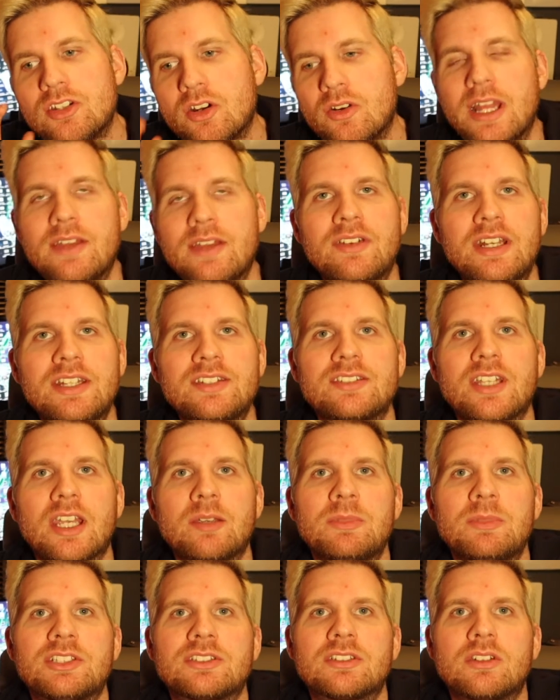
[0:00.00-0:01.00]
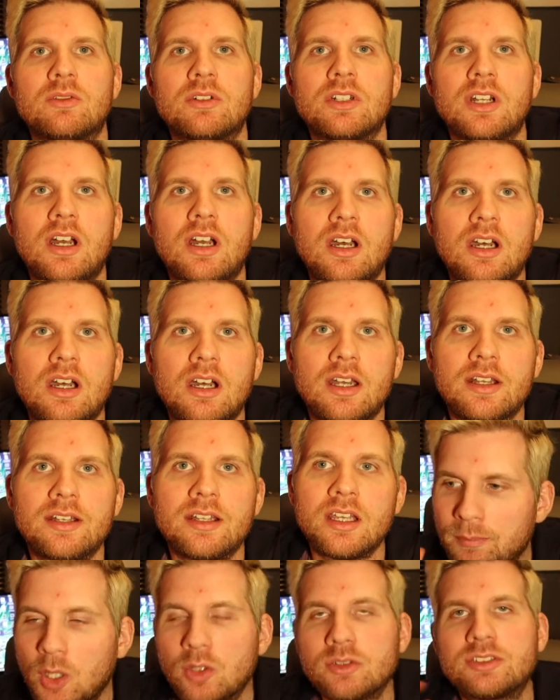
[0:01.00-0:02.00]
Don't have any segments going on.
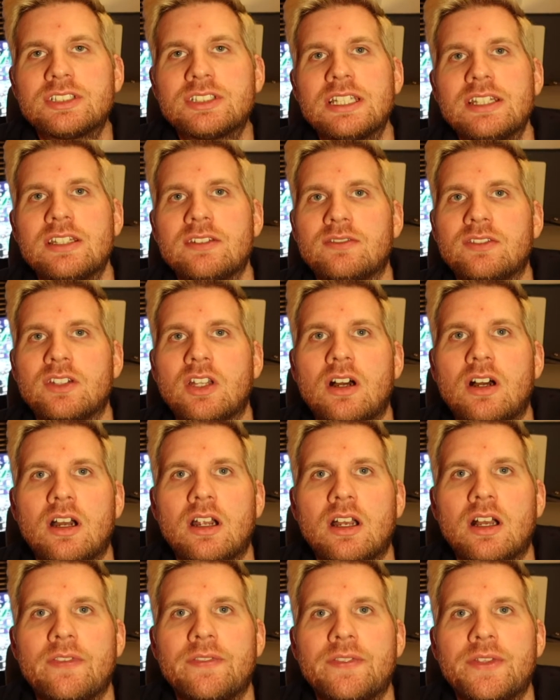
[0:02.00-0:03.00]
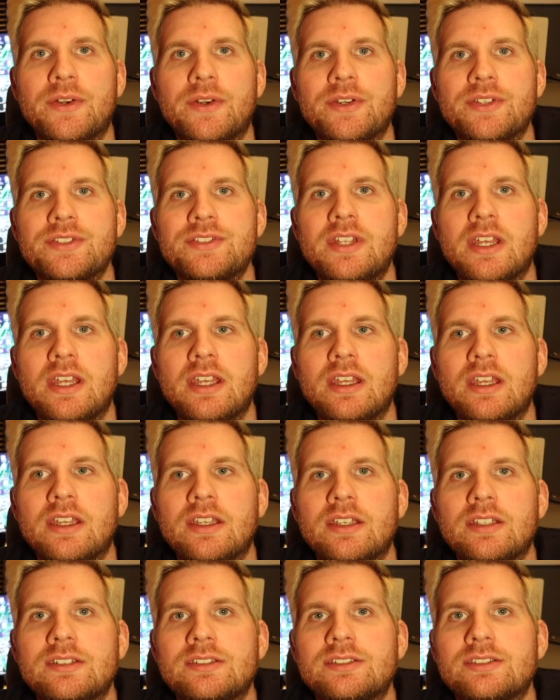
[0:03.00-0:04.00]
Posting the vlog on
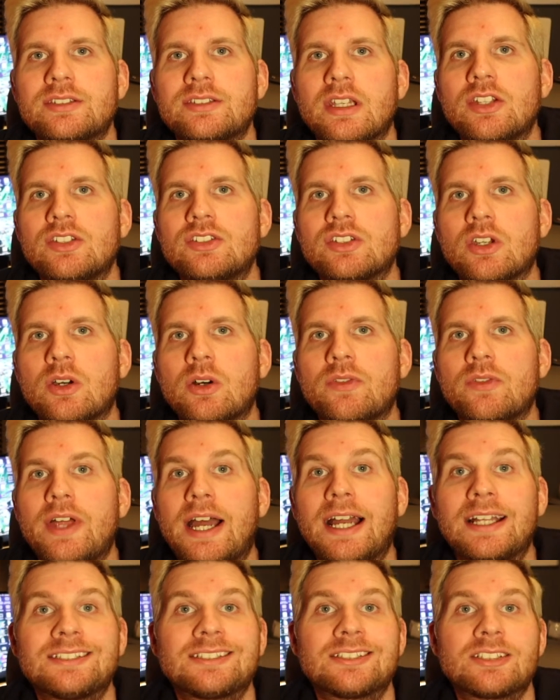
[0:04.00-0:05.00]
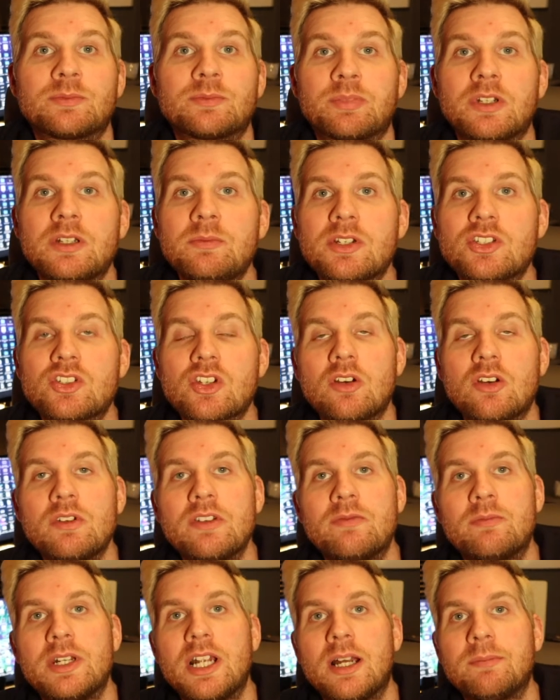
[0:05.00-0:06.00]
Thursdays. So that's pretty much all
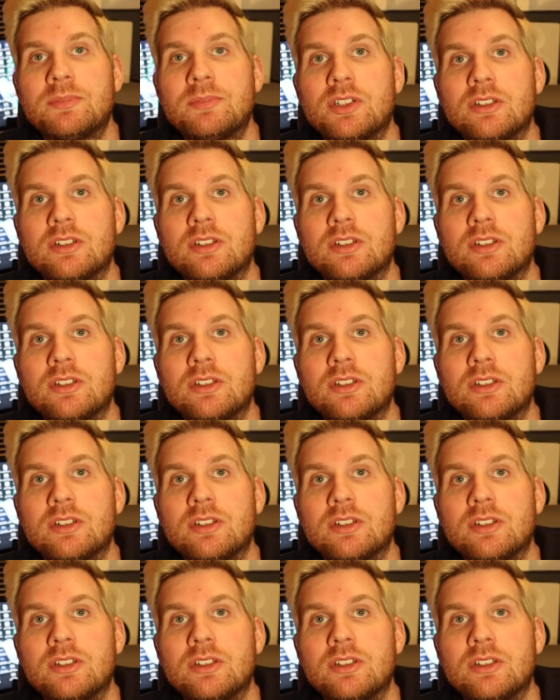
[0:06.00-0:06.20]
we've been up